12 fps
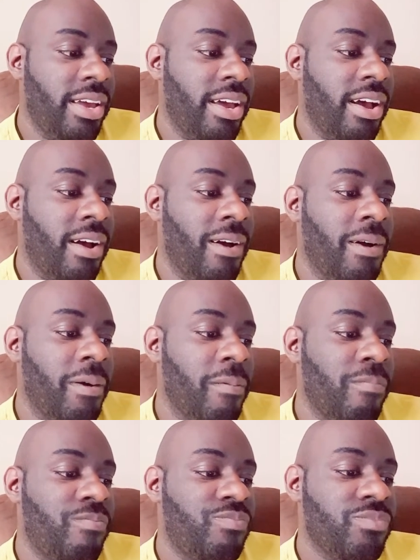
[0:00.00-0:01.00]

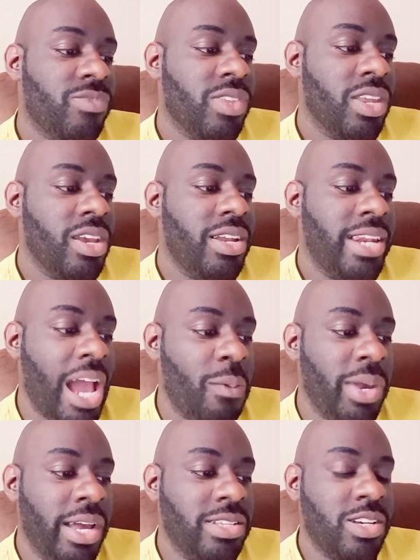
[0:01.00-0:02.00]
Now we
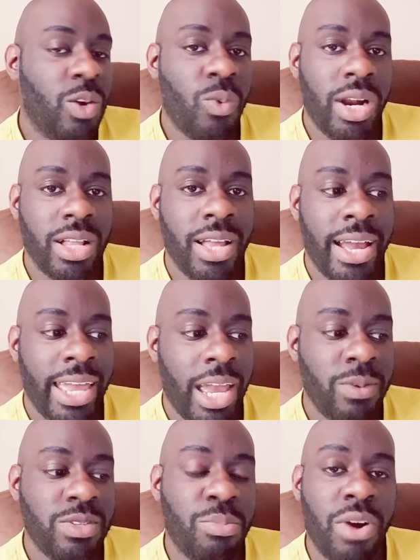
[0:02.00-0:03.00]
get to the 1 o'clock
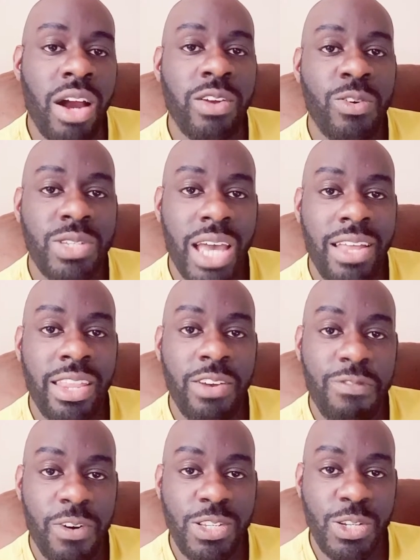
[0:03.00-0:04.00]
games. The Broncos had their
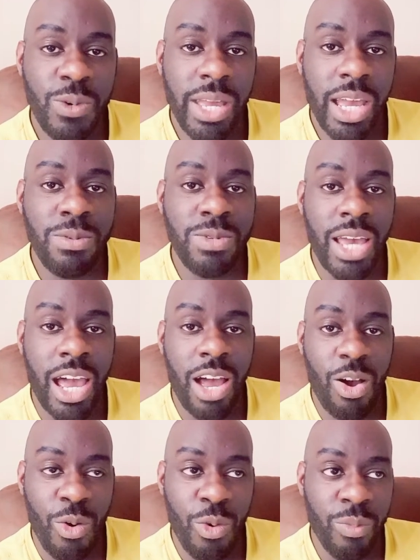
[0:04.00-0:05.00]
first 2 games at
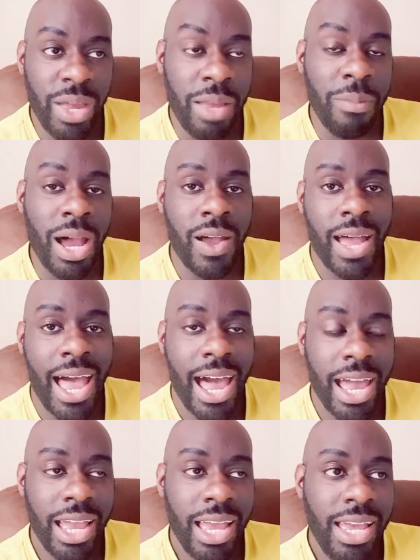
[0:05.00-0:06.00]
home in Mile
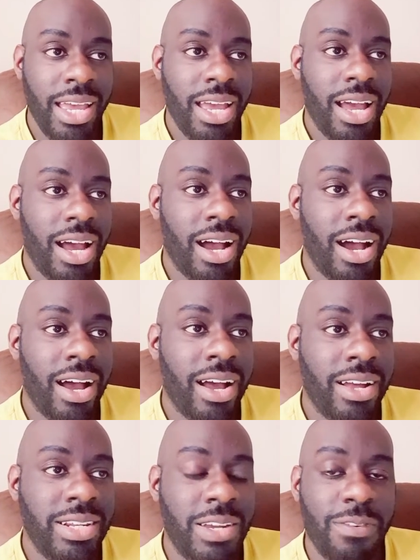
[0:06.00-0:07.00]
High.
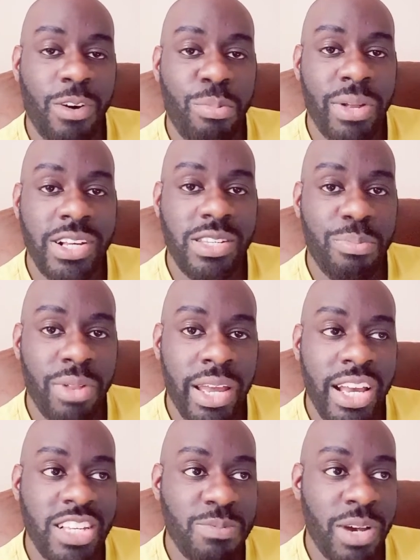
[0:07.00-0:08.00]
Difficult place to
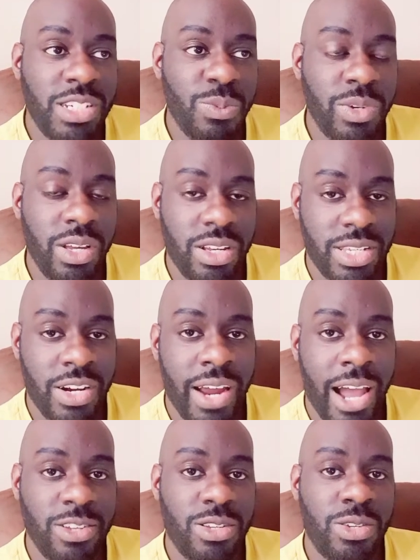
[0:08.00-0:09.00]
play, especially when you consider
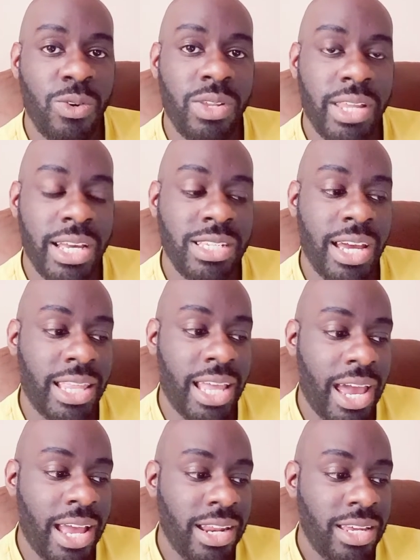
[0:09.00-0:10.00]
altitude and things like that.